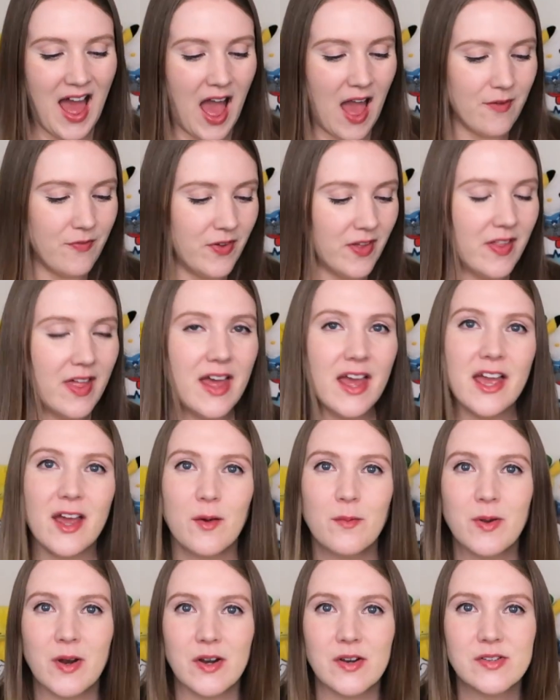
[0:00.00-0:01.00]
I feel
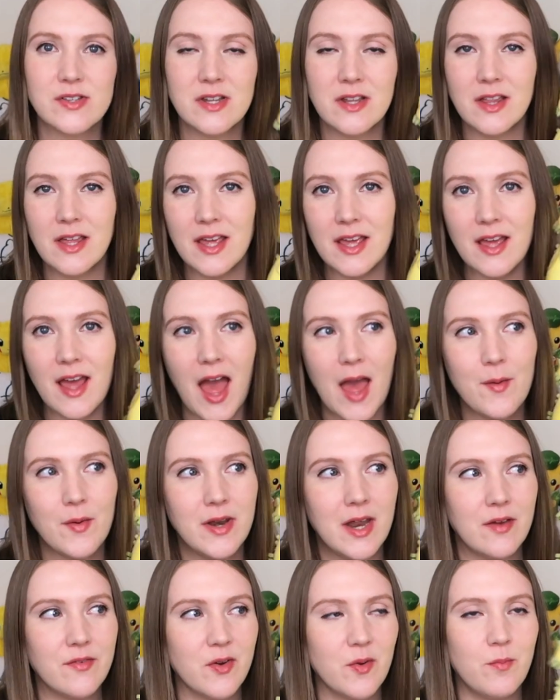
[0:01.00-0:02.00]
like personally, I
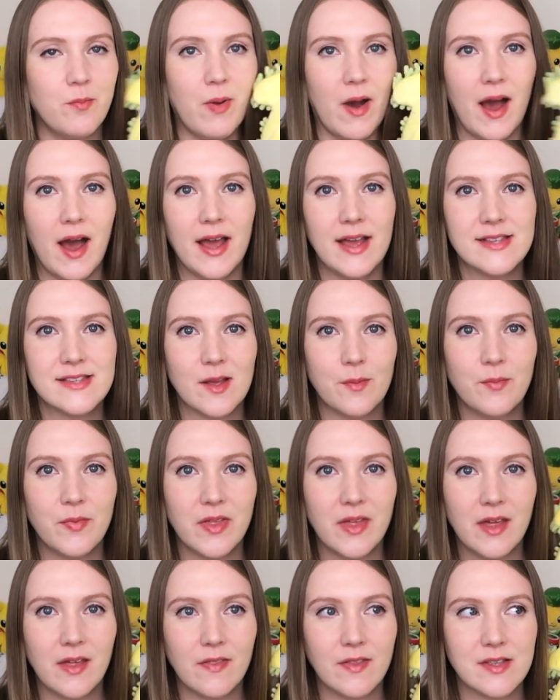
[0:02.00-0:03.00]
would never buy
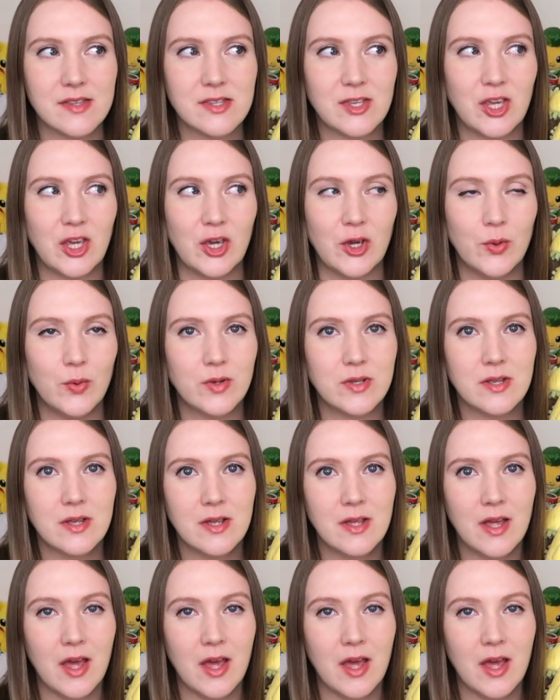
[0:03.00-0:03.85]
something this cute